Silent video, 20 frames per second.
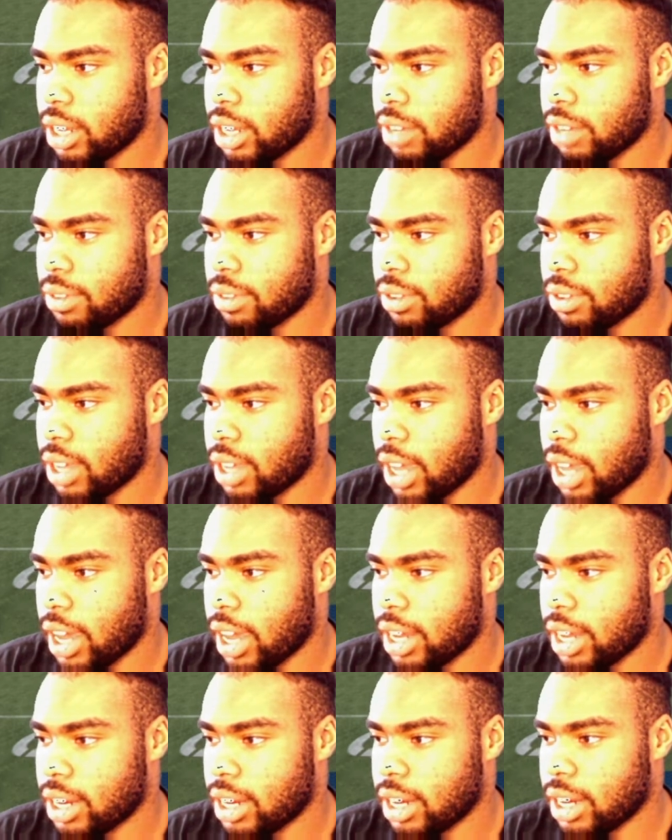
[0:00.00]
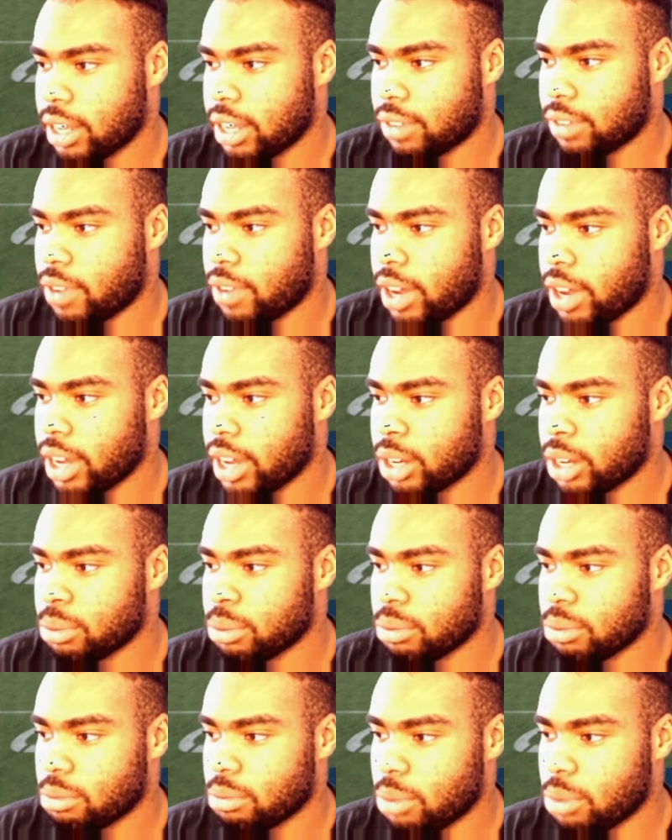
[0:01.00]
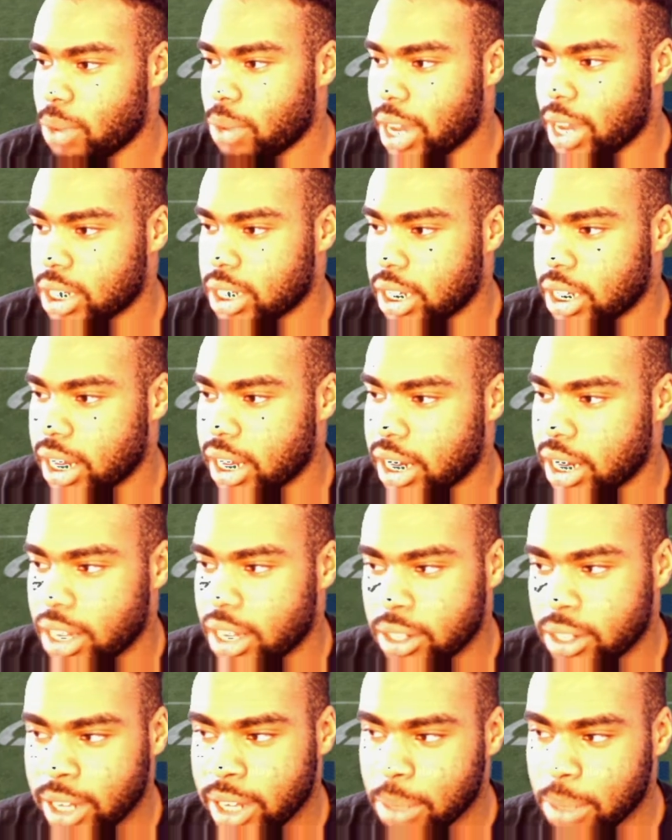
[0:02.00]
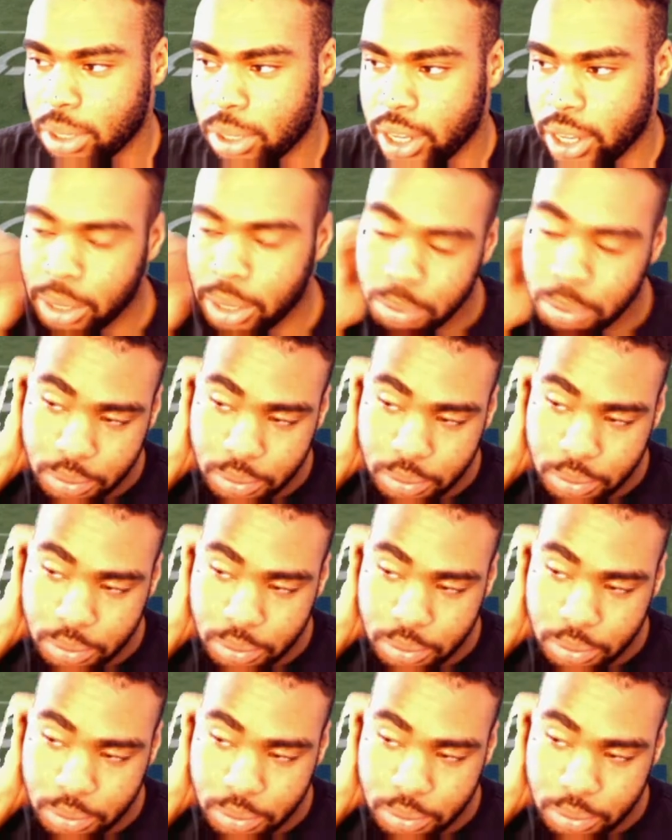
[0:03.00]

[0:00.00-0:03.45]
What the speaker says: If you can't, then that's fine. But we actually get it done on that play.